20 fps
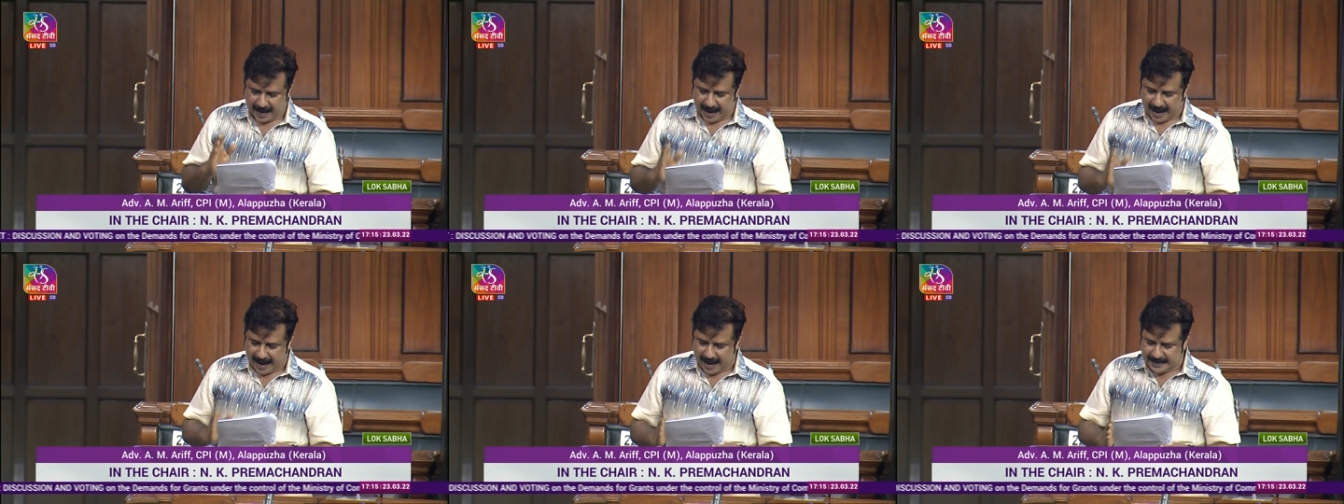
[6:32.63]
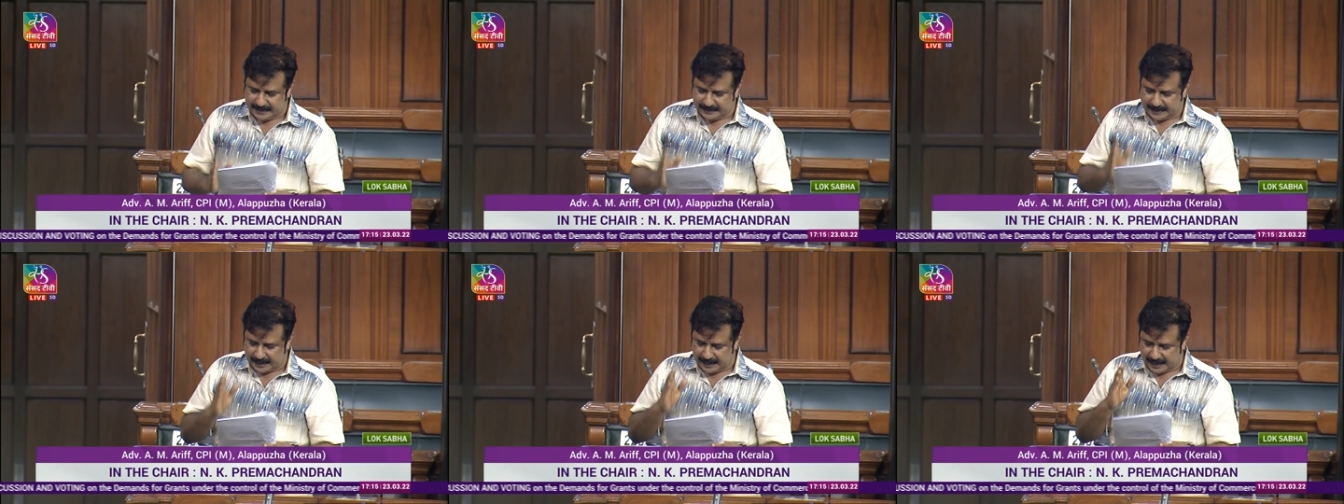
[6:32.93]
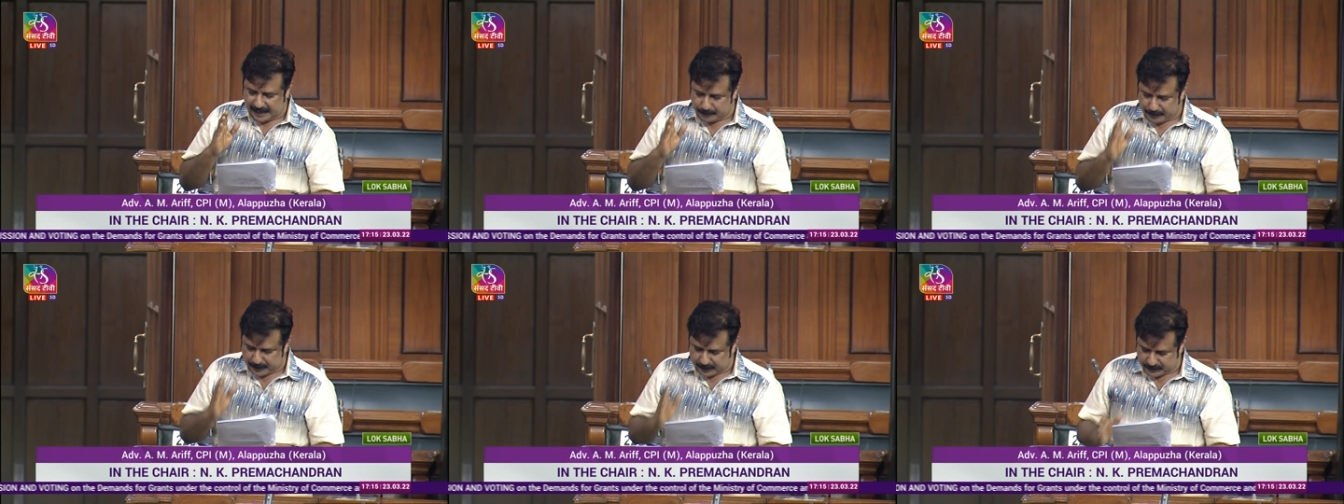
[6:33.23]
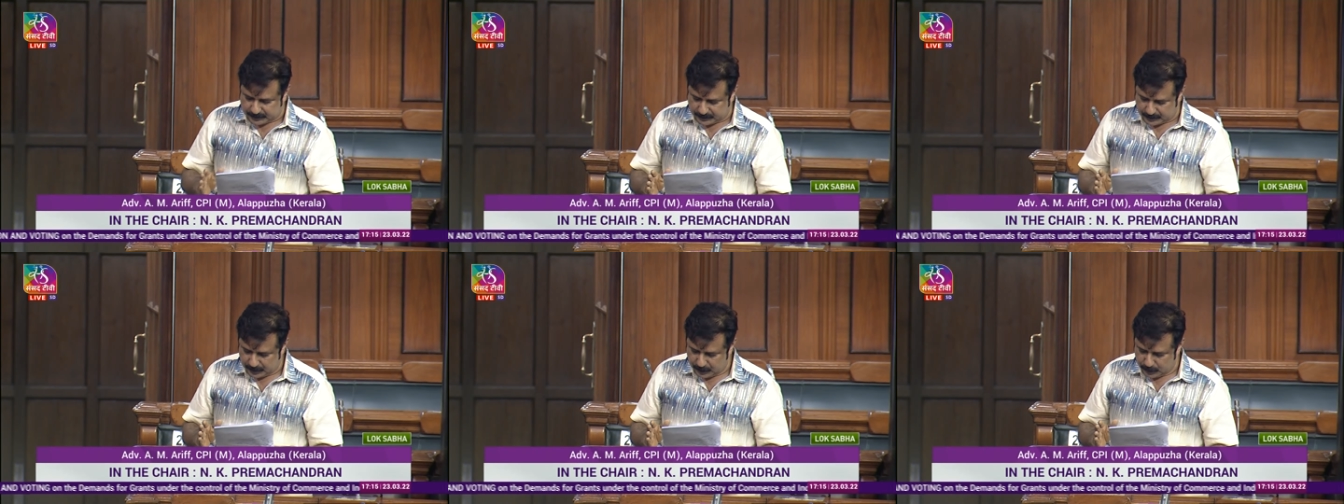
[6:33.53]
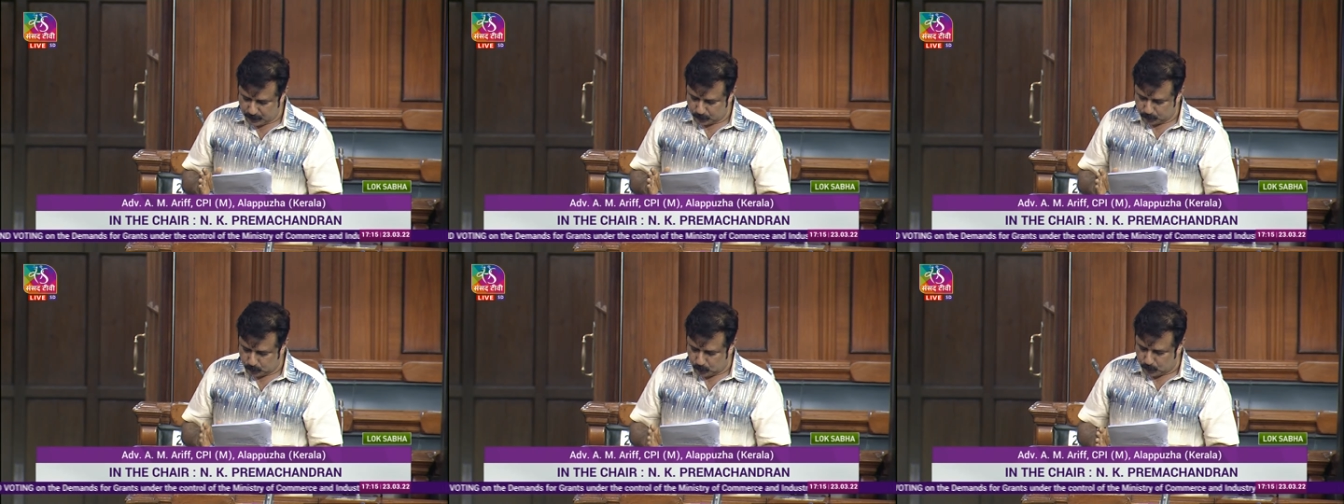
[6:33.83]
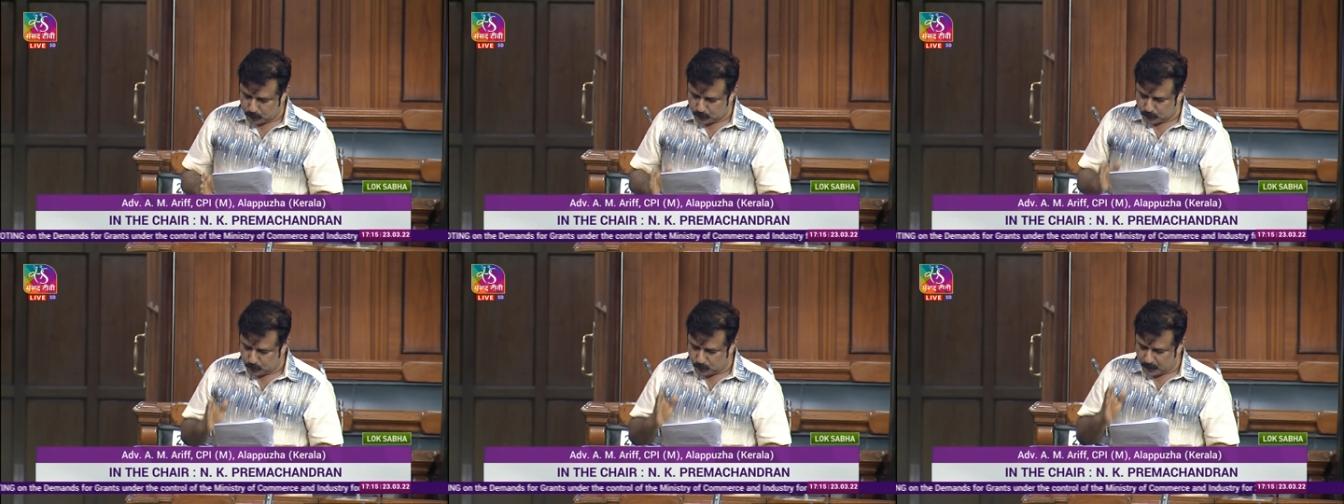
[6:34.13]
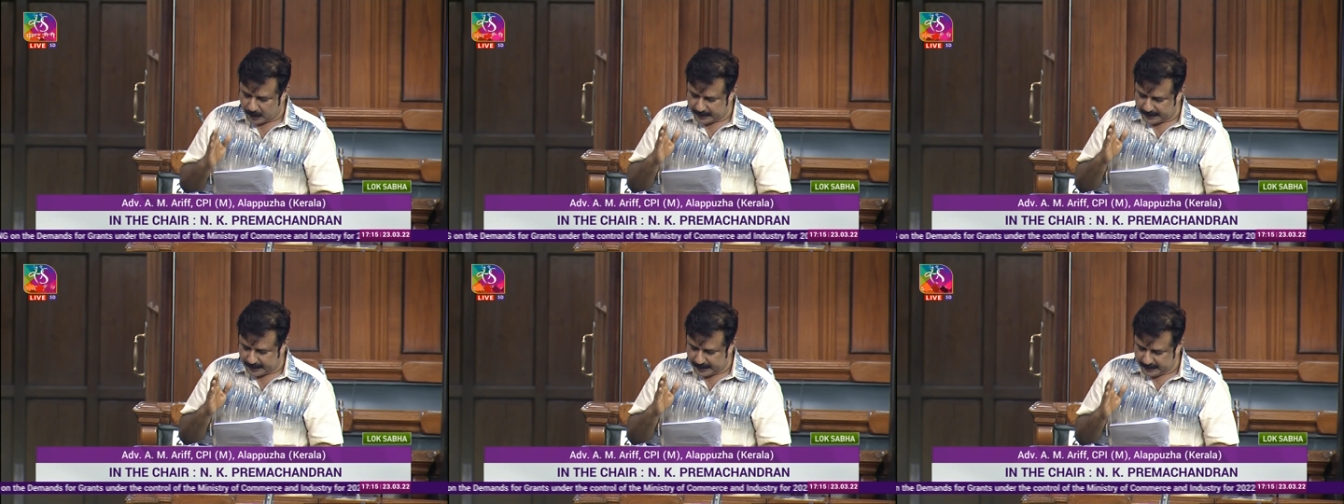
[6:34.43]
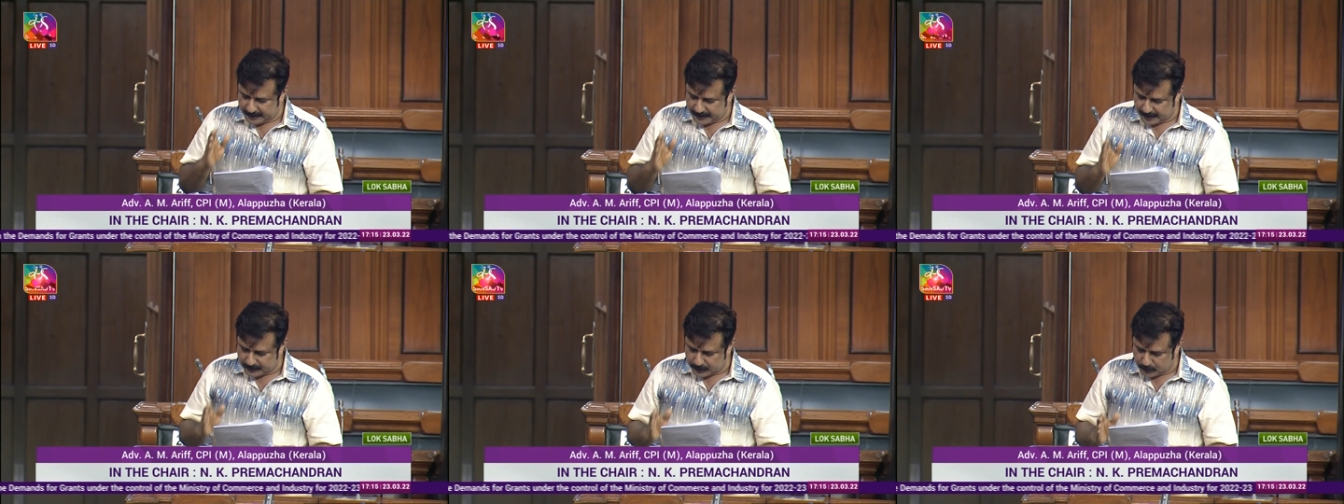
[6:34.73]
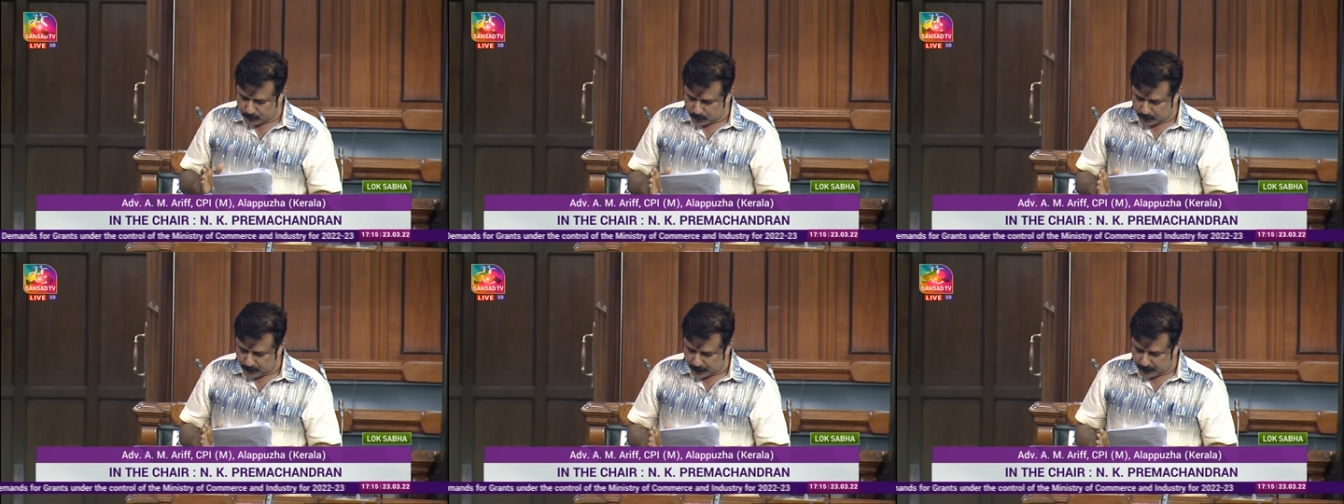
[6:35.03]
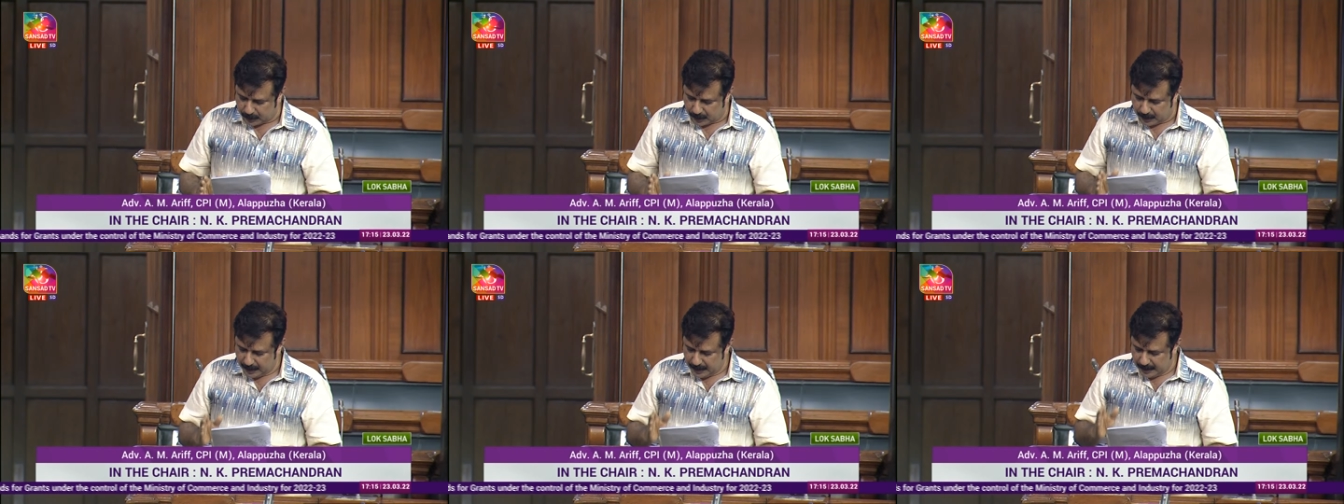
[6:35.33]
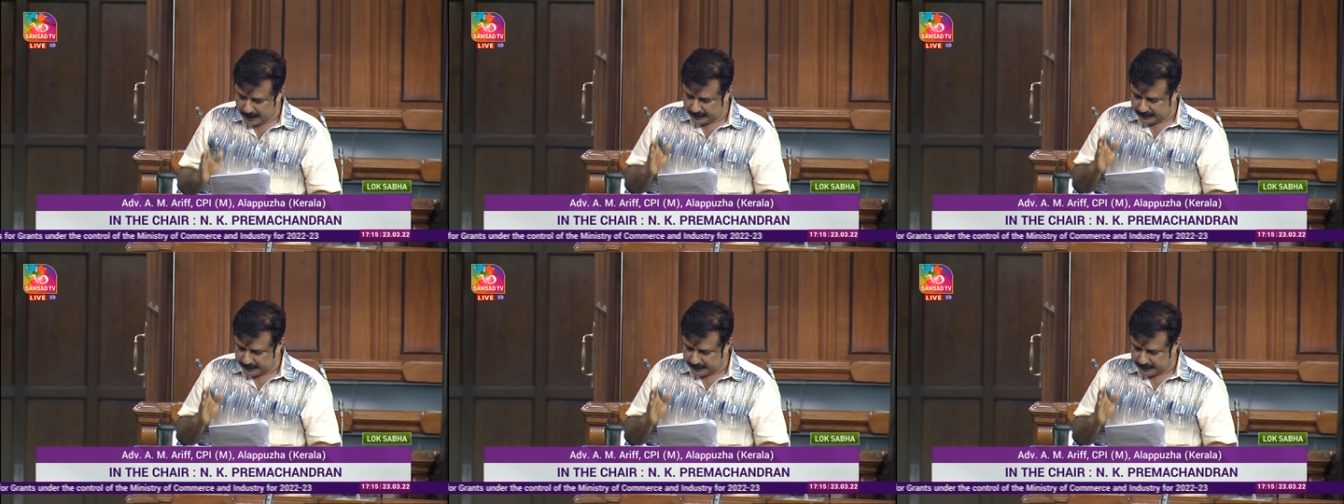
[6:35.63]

and the laborers, those who are dedicated to the,